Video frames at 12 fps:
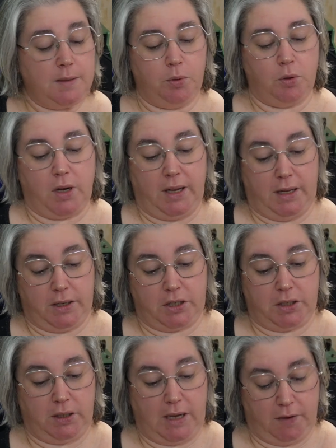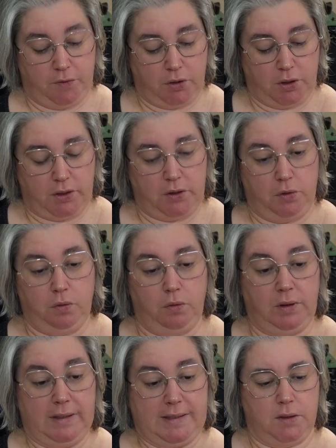a book I actually have tried to
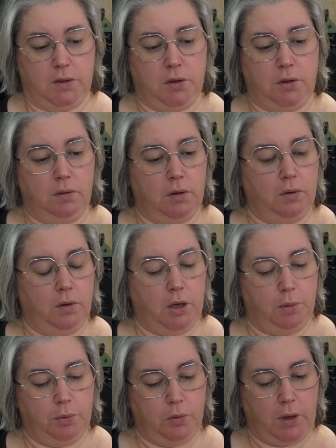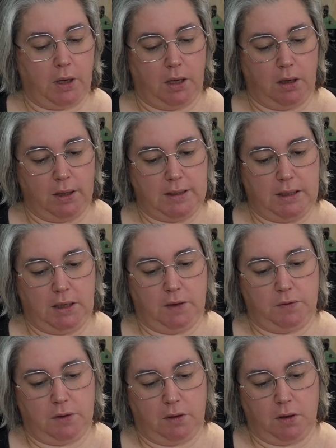listen to on audiobook, and I
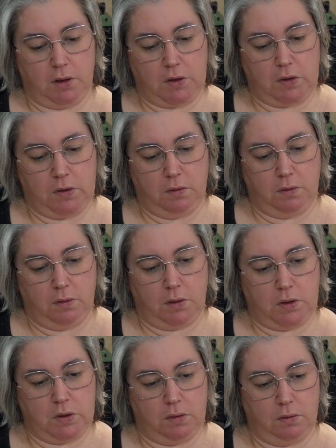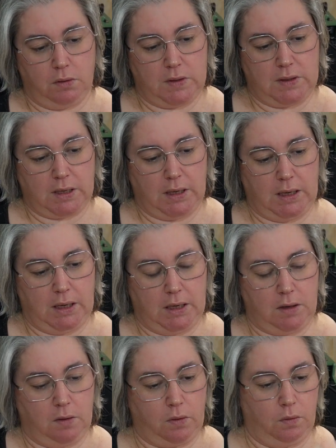DNF'd it, and I saw it
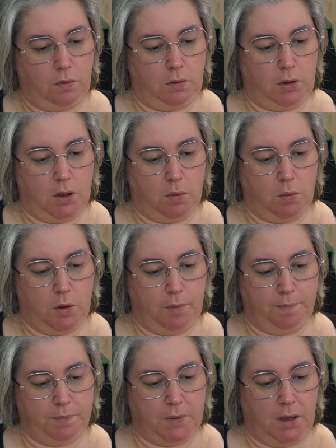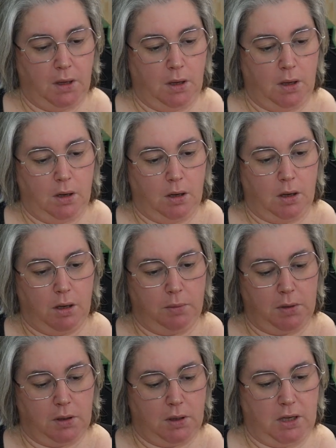secondhand and I thought, you know what, I'm
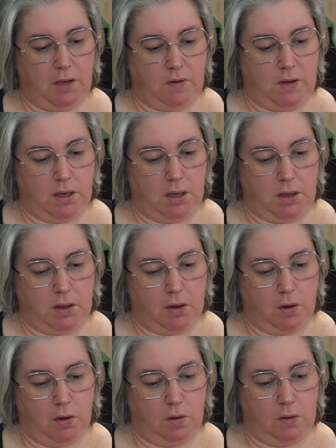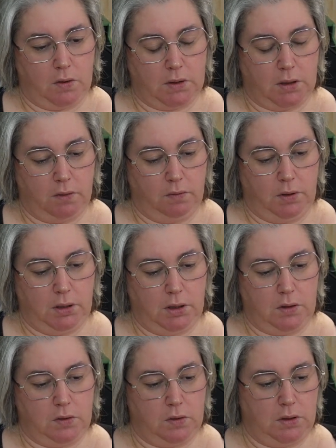going to give it another go because I
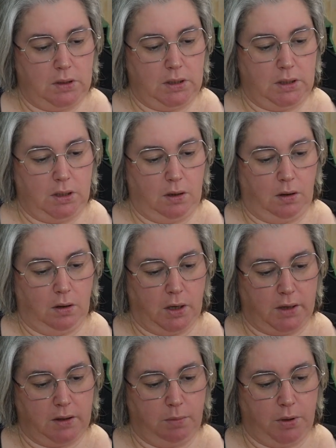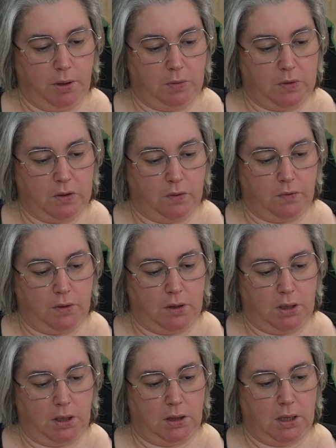really did like the premise of it,
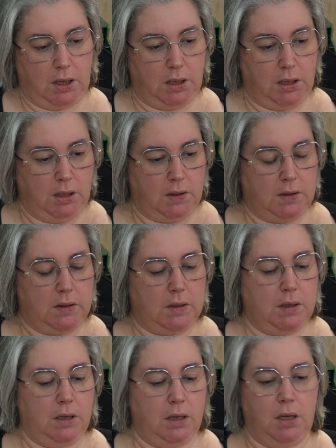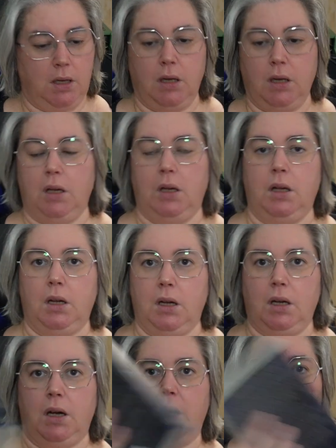and that is
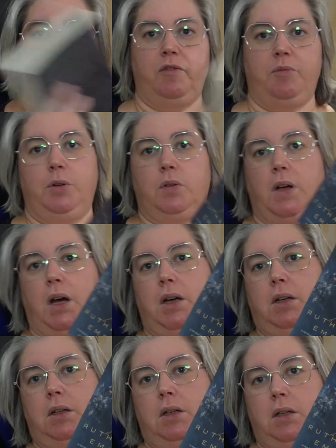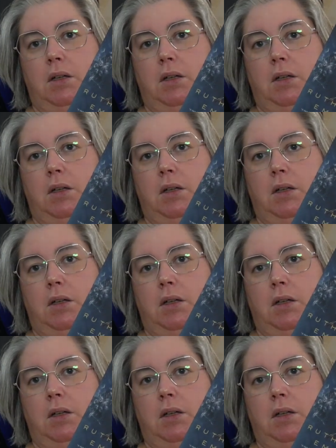A Half-Built Garden